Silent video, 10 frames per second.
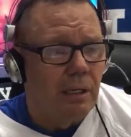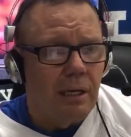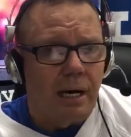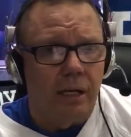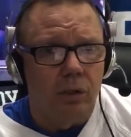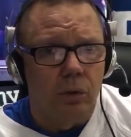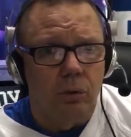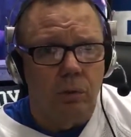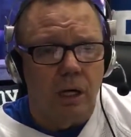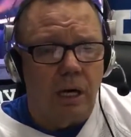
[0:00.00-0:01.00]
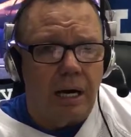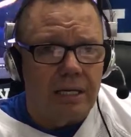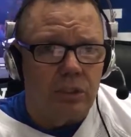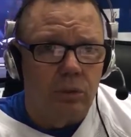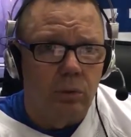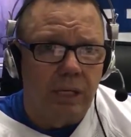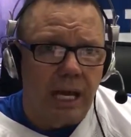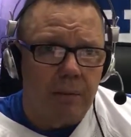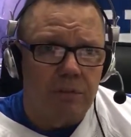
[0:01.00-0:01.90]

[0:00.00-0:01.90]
I do high school games,